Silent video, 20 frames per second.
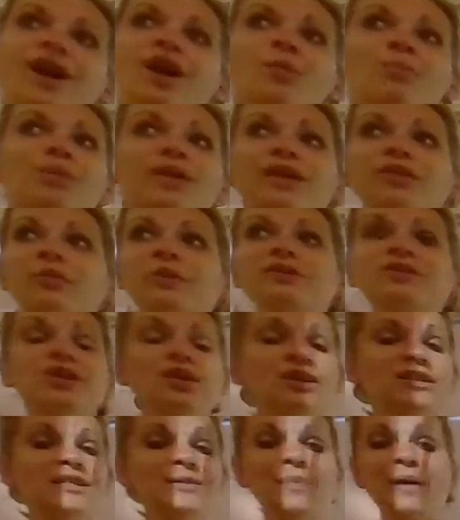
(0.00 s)
But otherwise you're gonna
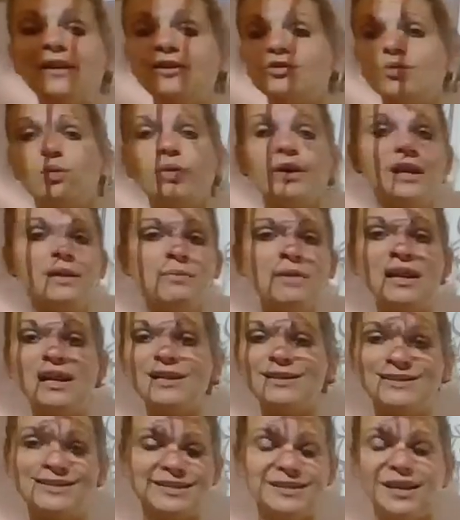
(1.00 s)
spend 20
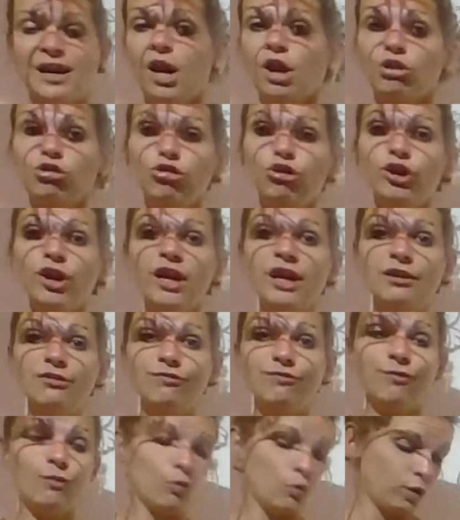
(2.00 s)
minutes looking
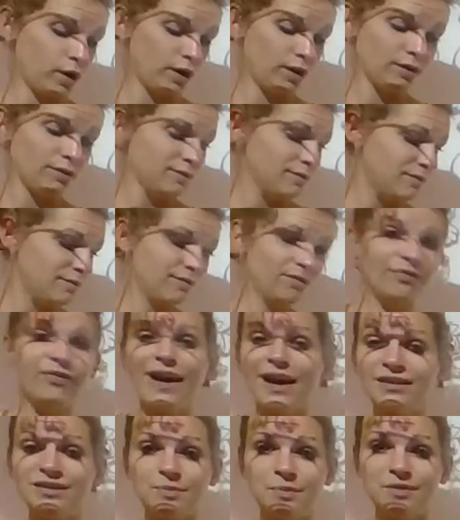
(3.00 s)
for
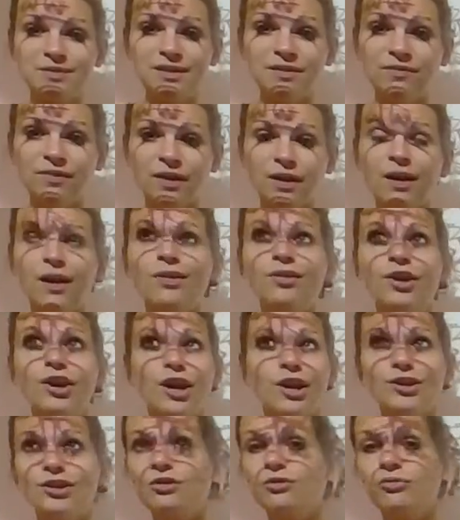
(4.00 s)
that specific color
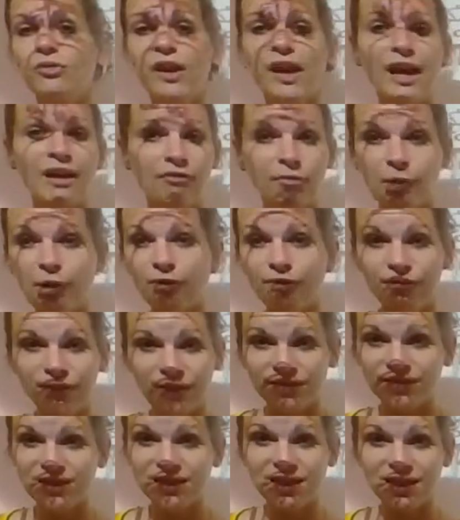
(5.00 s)
and you only have about
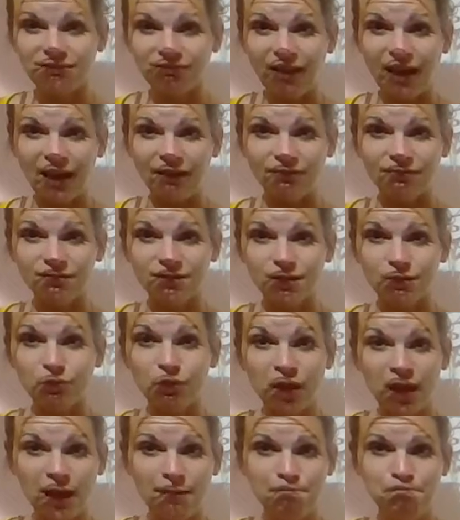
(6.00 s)
15 left,
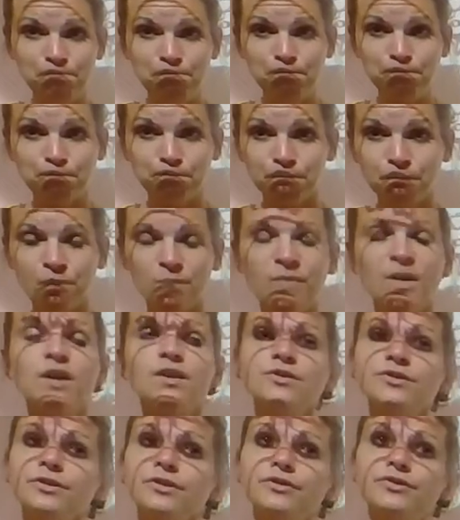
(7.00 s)
okay?
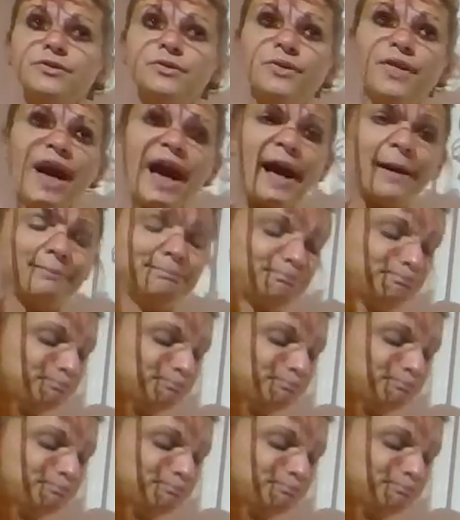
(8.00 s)
So you'll do that.